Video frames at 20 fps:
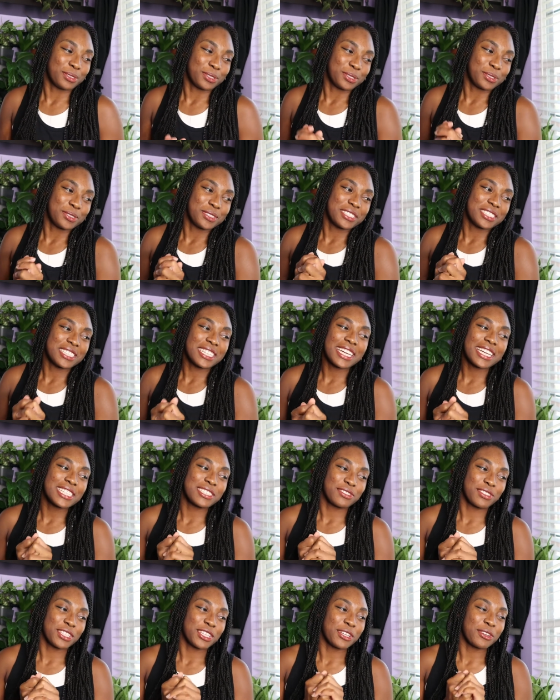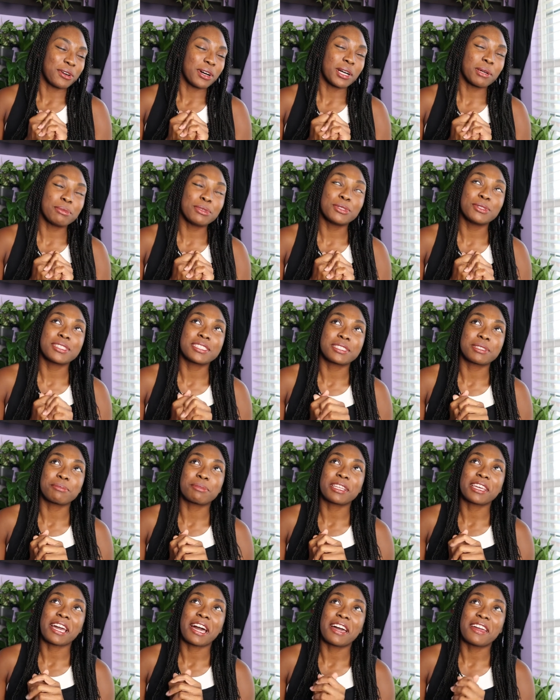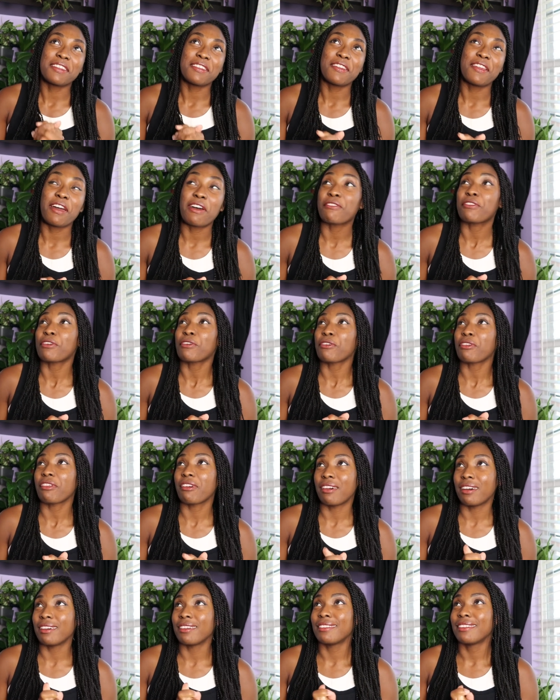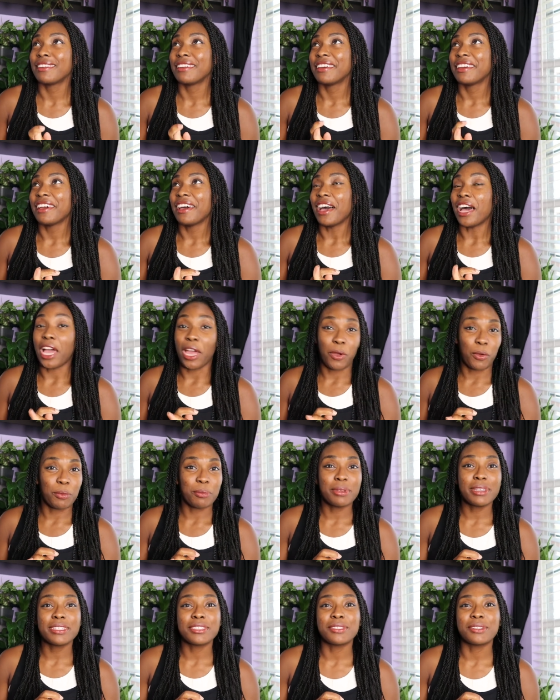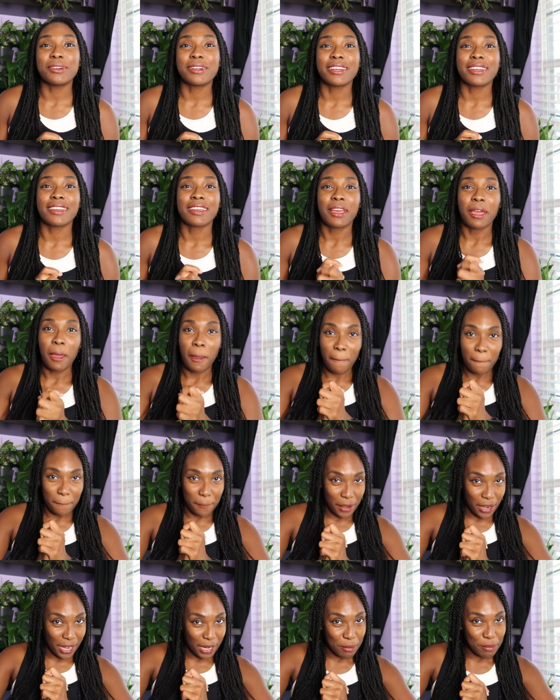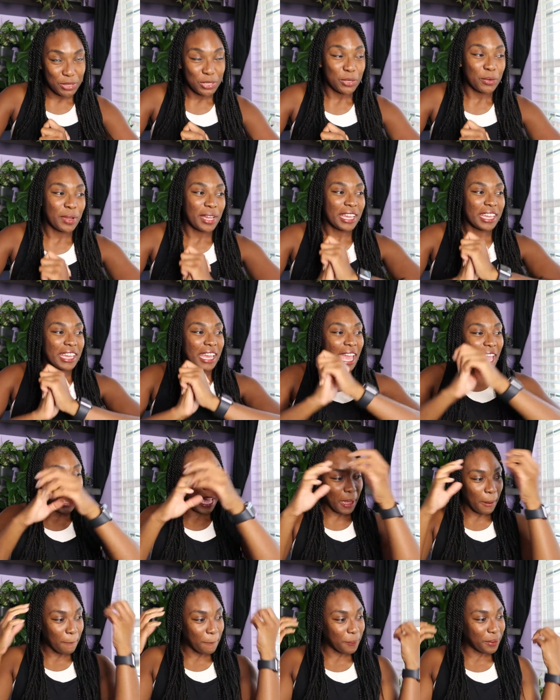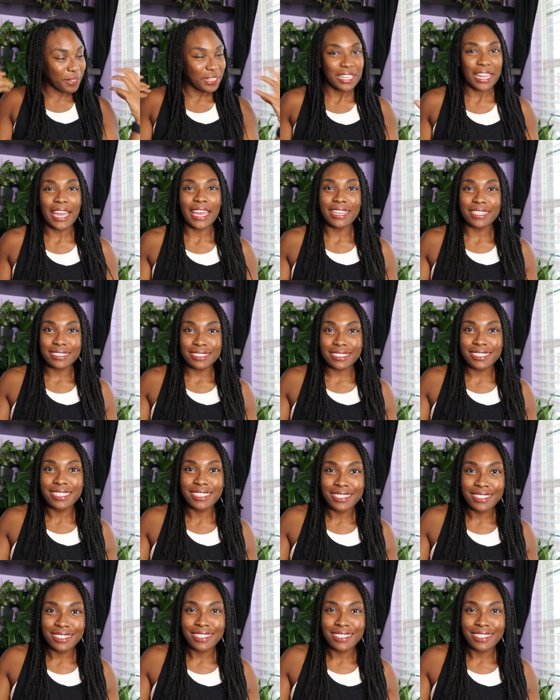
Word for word: So in today's video I'm doing something I never thought I would be doing, but I'm doing a plant